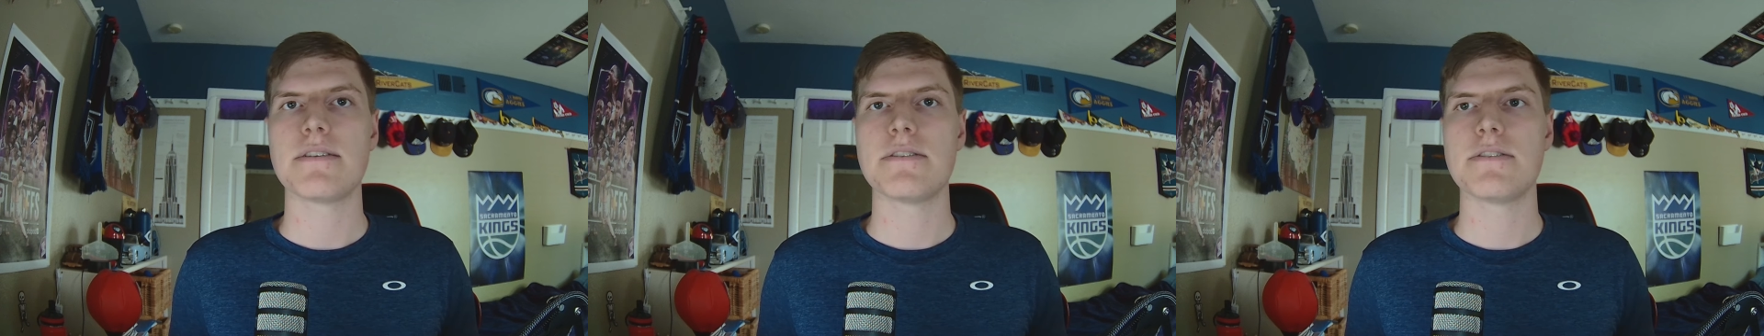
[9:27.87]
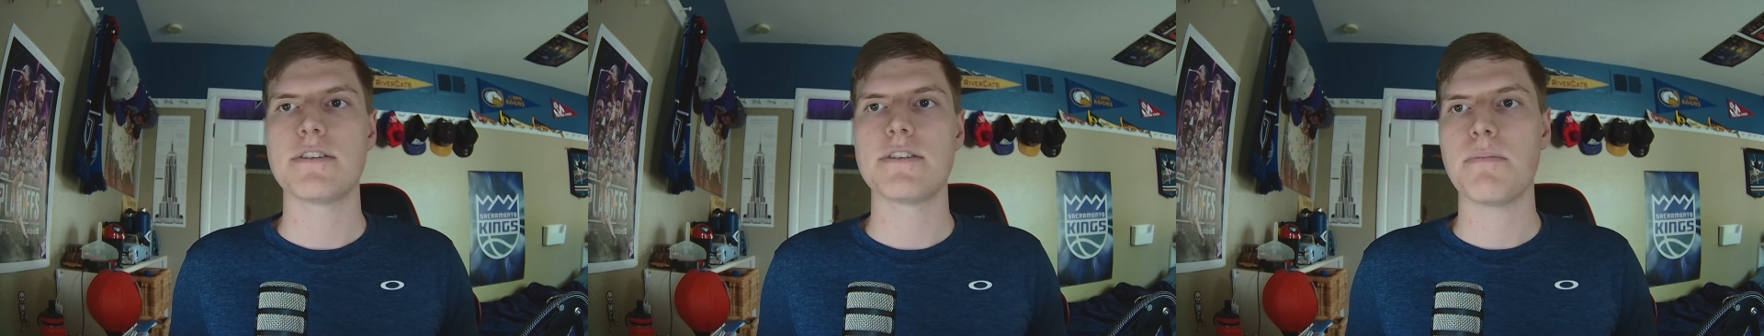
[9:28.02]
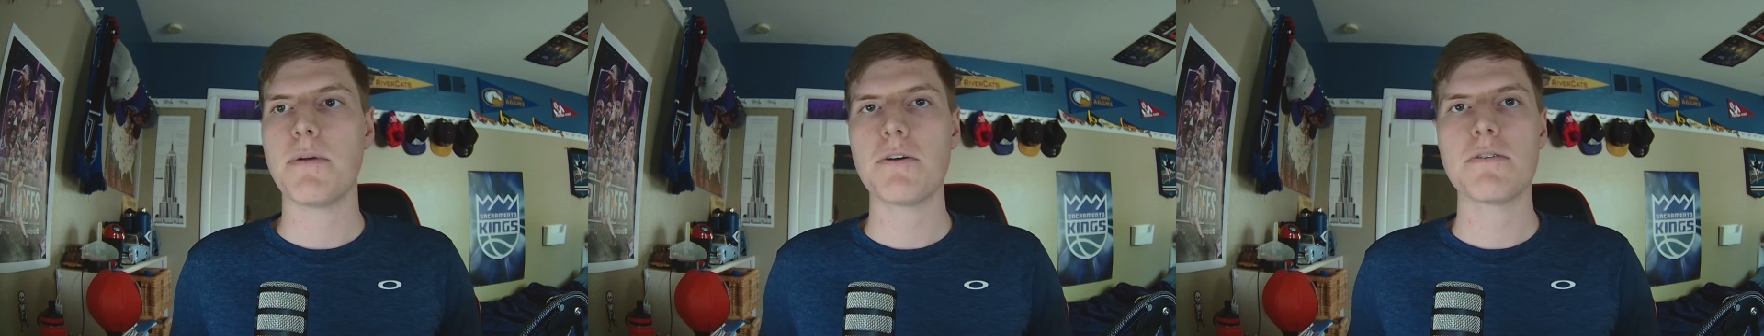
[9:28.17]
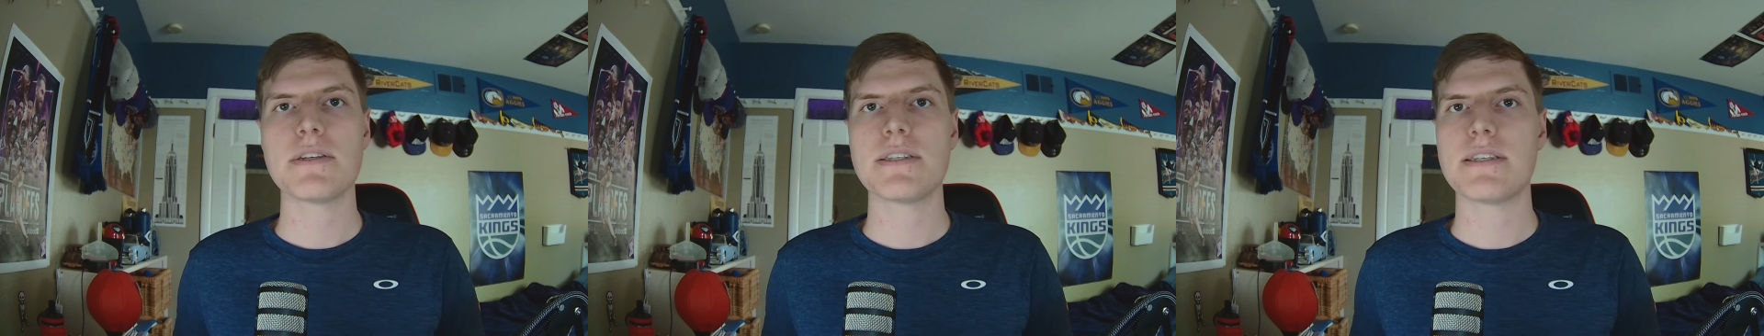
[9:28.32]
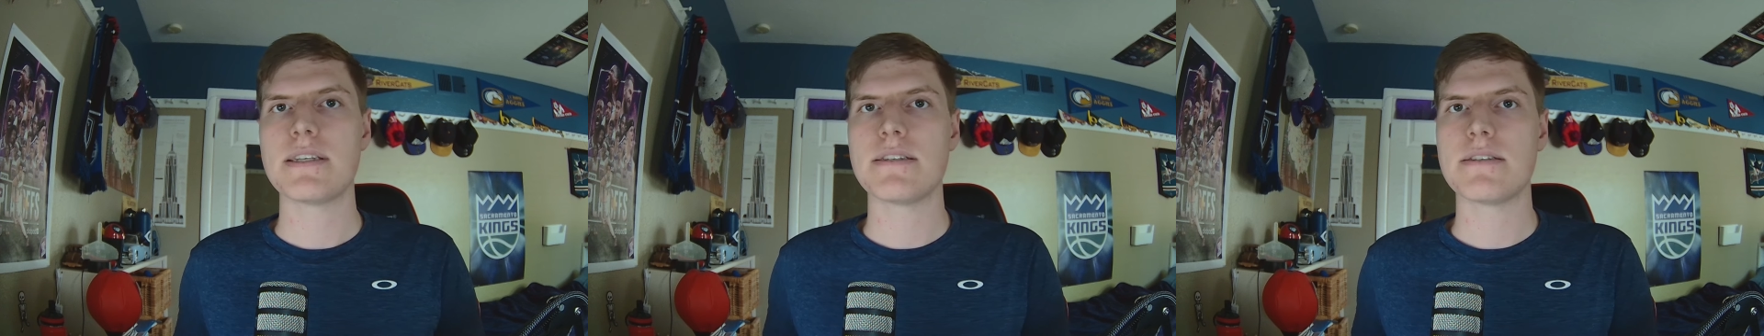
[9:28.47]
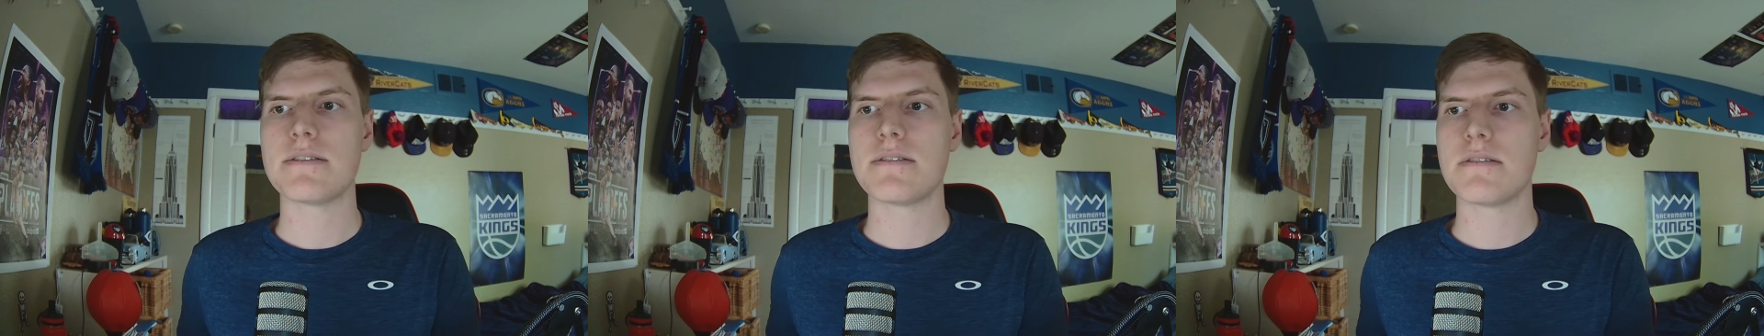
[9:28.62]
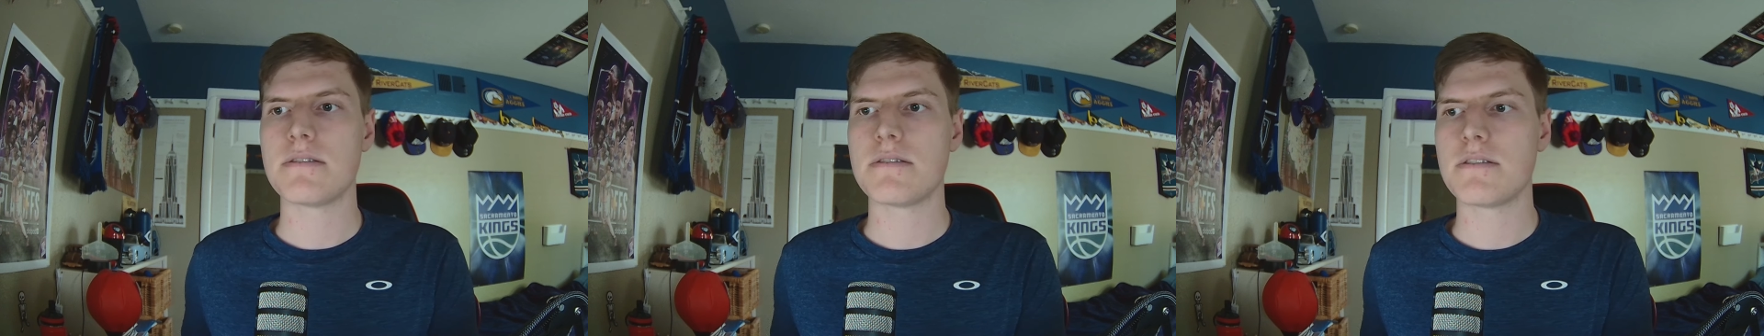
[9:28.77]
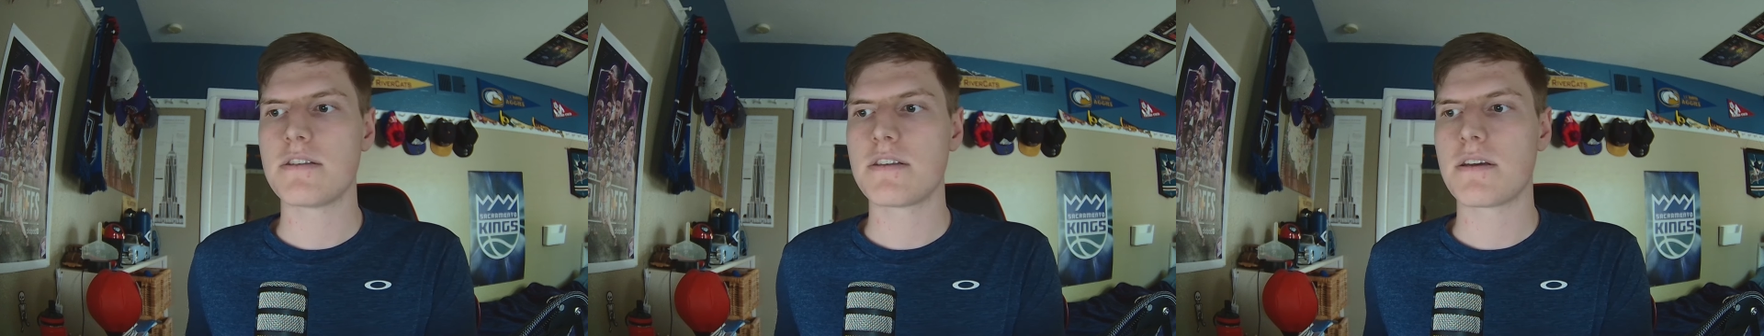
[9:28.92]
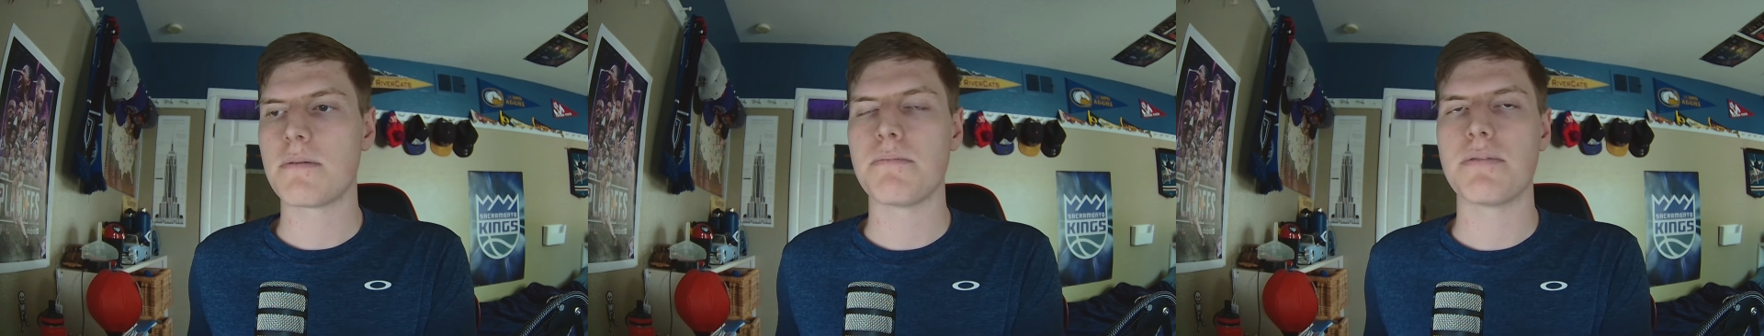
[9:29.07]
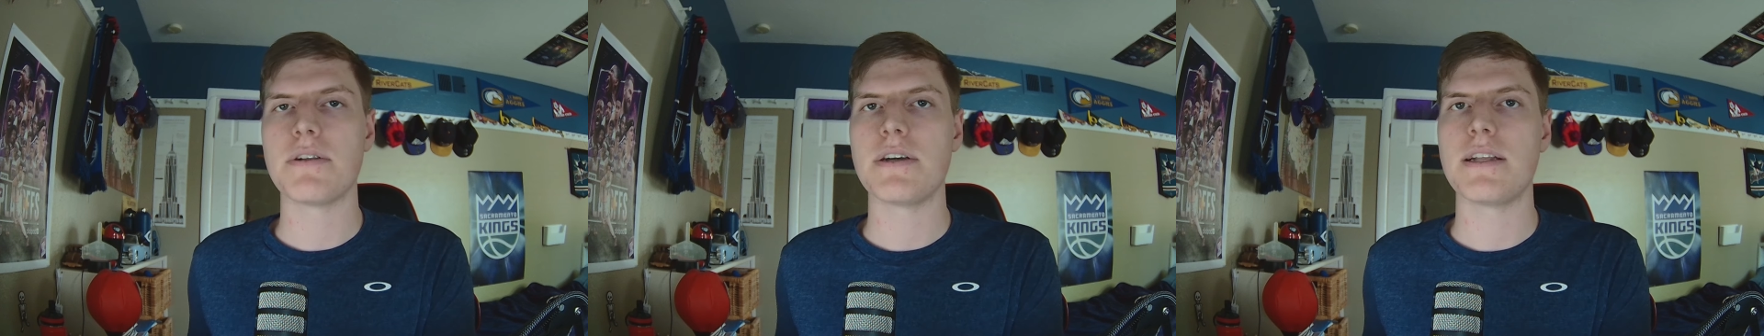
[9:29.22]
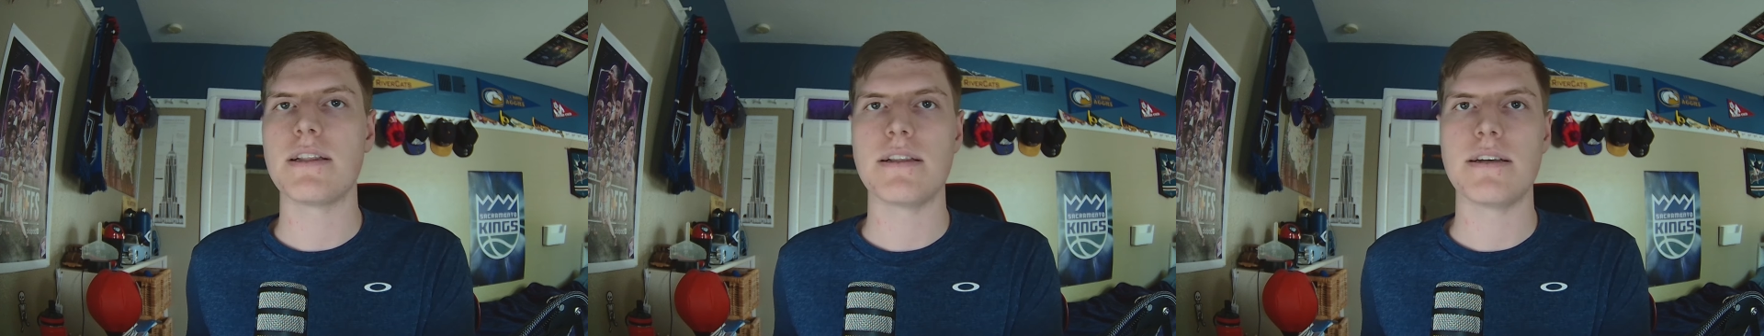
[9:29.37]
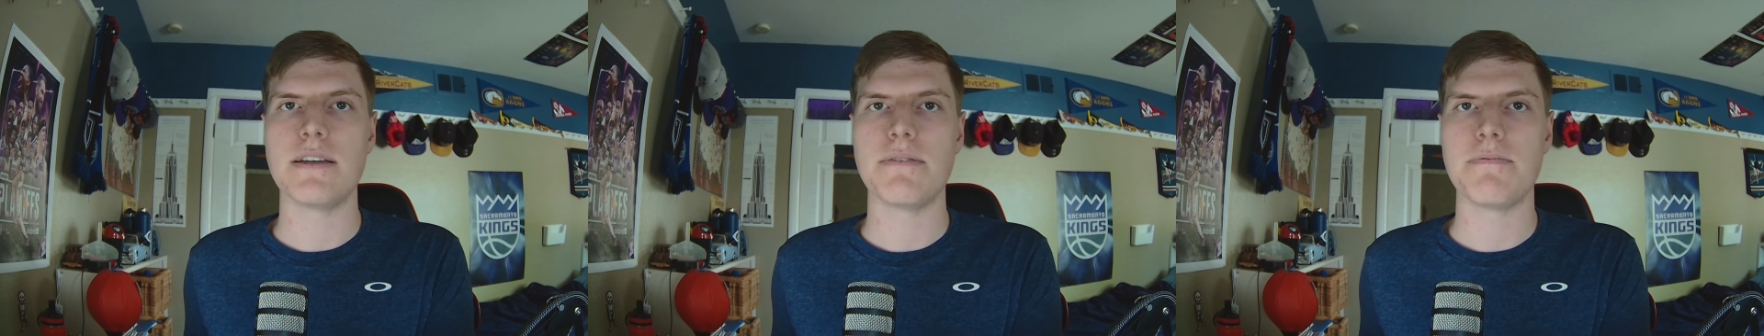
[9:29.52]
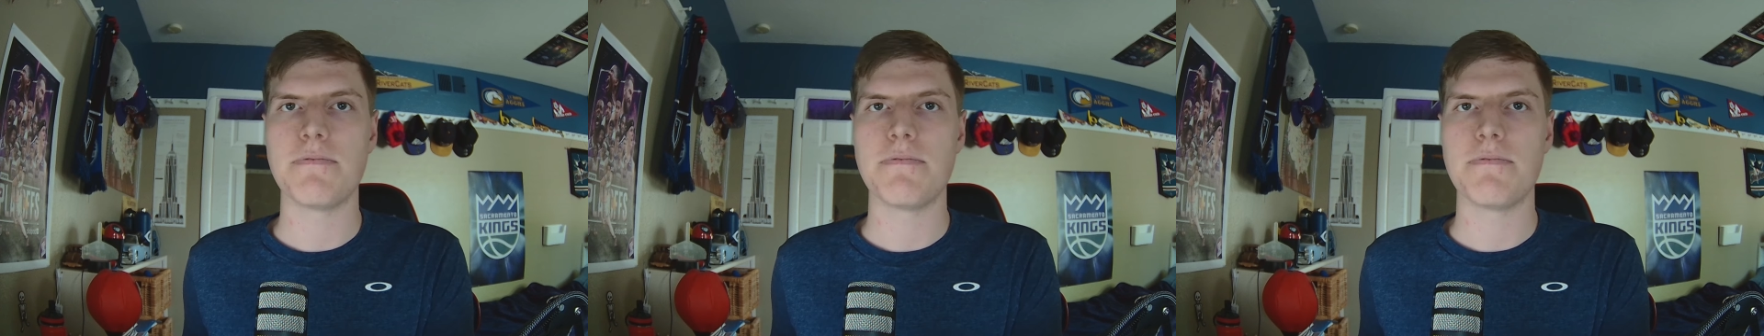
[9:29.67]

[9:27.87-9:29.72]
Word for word: Sabonis is completely